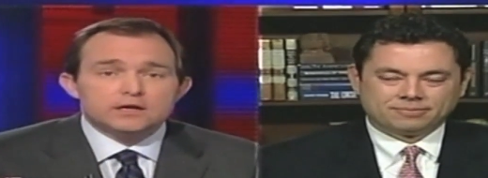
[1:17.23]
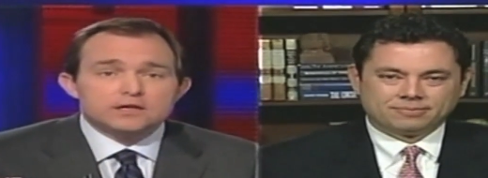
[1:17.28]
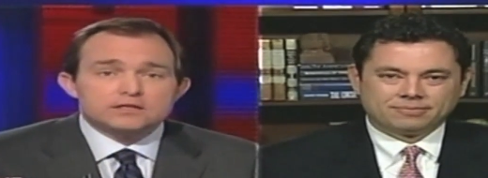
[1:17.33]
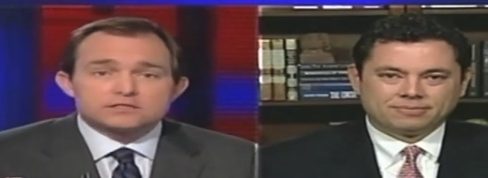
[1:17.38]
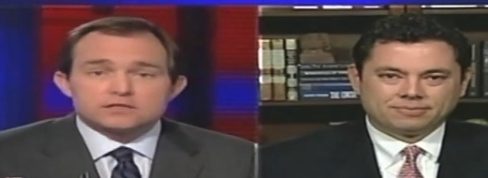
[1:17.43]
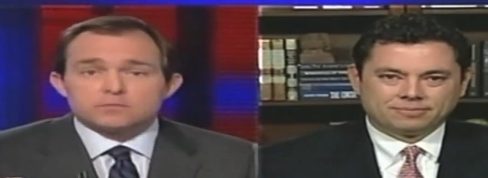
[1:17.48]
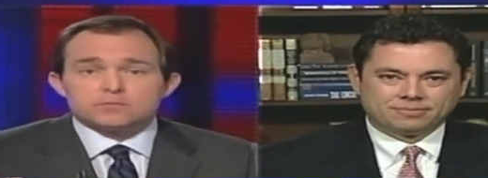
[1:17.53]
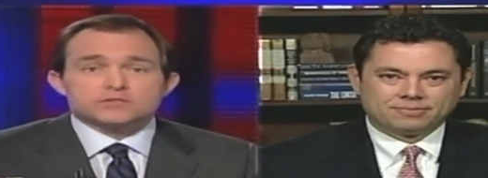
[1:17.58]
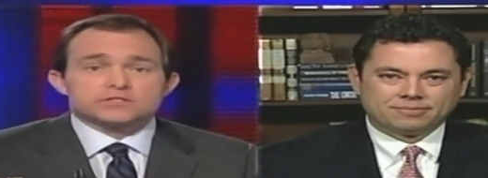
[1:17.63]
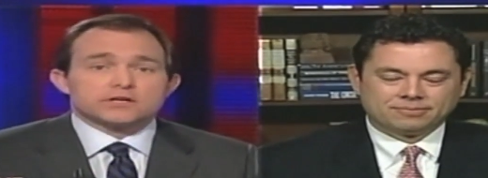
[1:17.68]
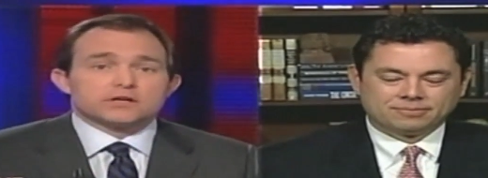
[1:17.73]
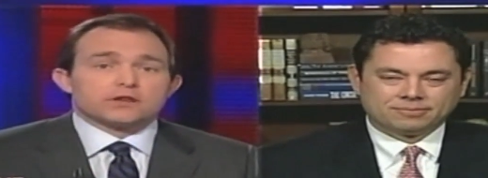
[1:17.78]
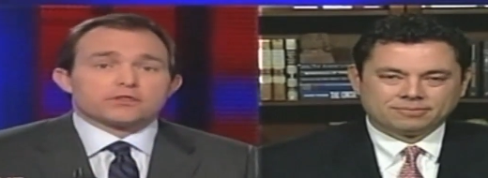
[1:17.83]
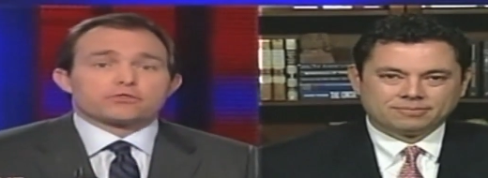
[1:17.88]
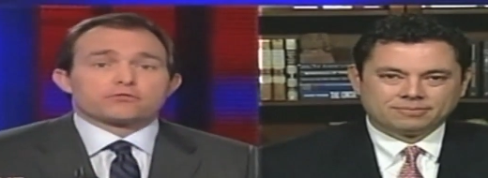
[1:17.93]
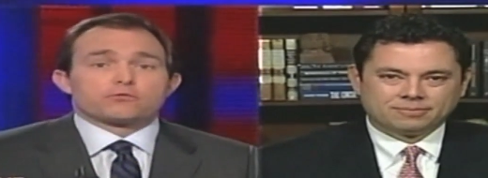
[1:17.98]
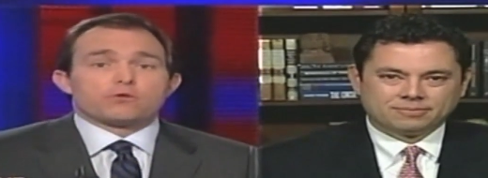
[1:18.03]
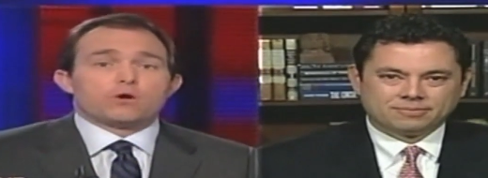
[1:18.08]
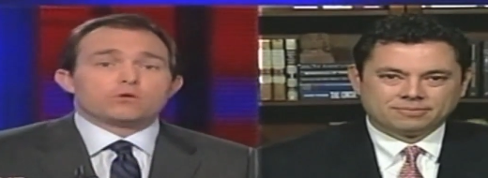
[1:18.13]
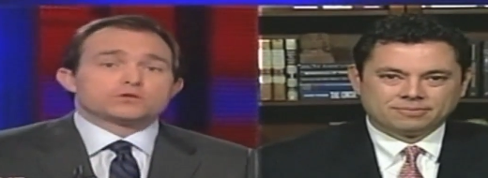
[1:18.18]
Speaker 1: someone's going to
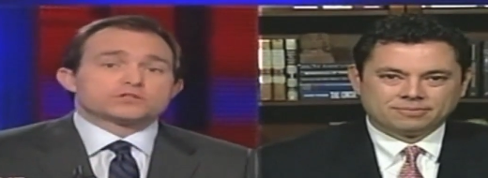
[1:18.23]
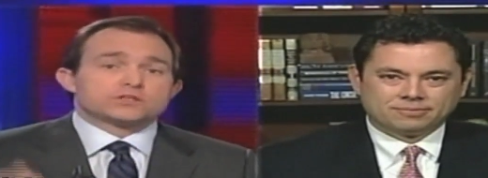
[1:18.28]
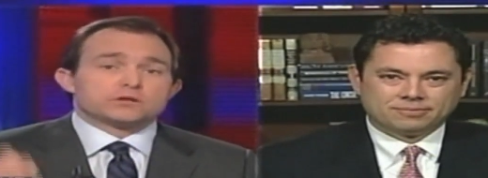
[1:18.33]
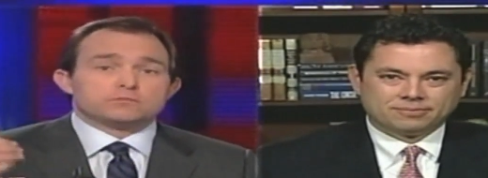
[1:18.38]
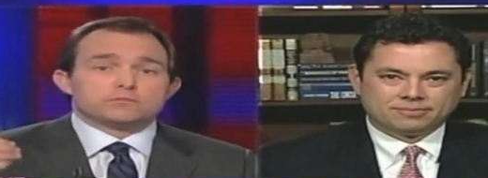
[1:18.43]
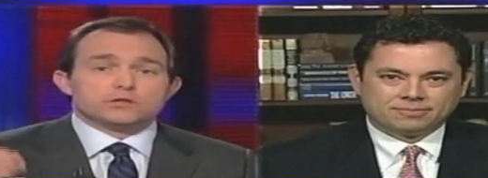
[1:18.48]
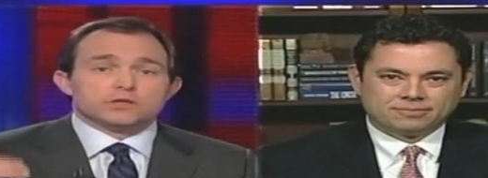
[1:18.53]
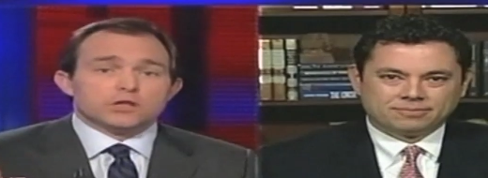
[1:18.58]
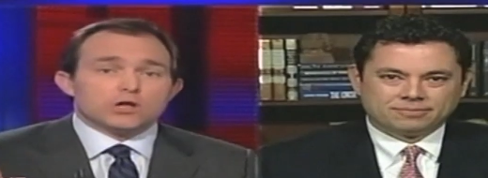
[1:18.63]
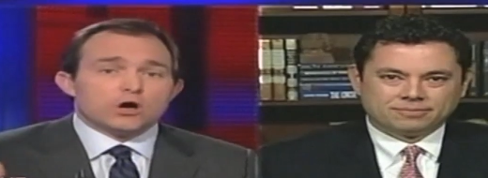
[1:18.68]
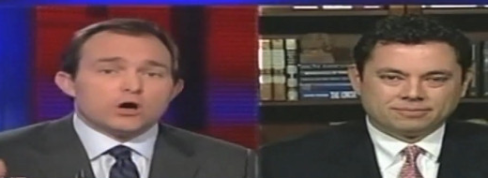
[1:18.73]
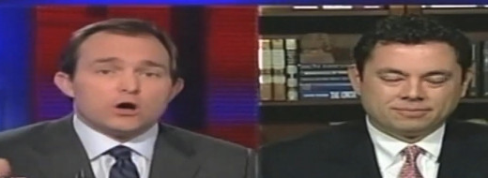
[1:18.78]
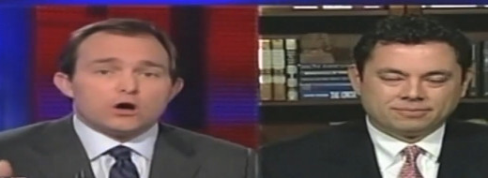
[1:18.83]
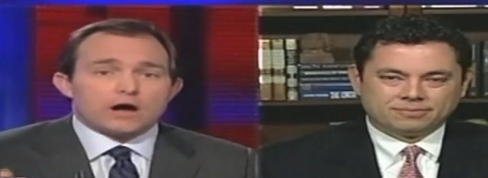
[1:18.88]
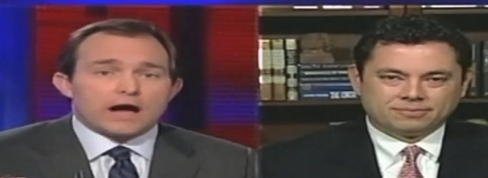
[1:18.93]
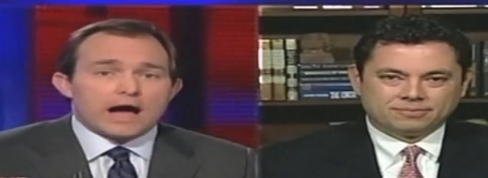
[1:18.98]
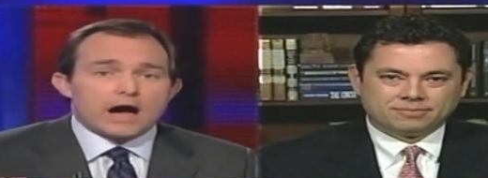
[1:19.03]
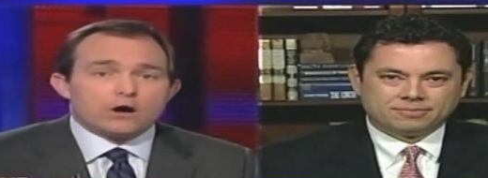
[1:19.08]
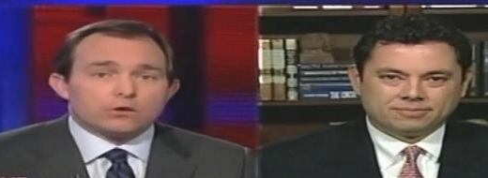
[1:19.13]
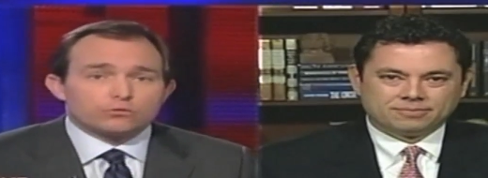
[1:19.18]
throw some
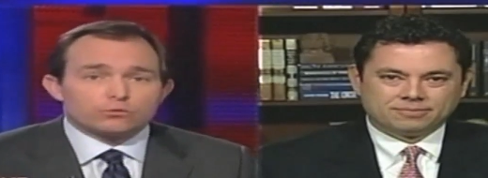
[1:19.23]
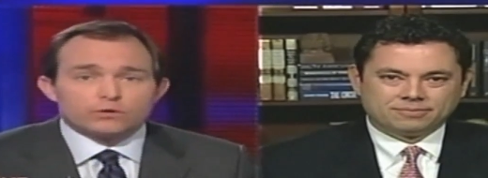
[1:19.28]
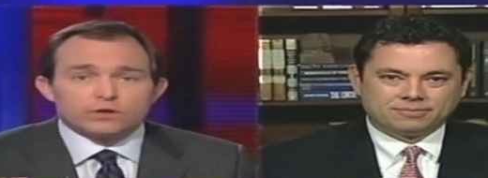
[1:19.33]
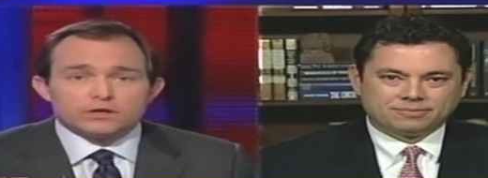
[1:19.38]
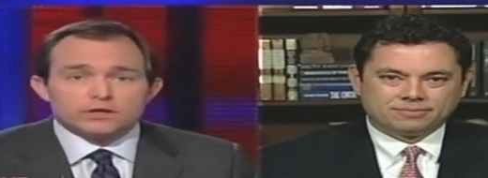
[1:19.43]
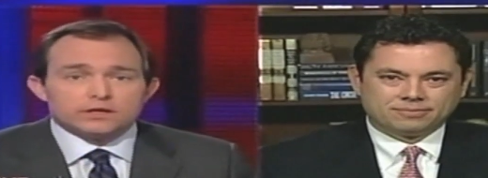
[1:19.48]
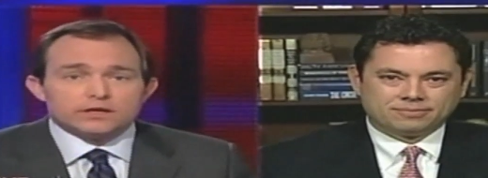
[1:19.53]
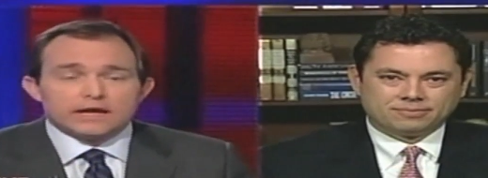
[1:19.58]
law out written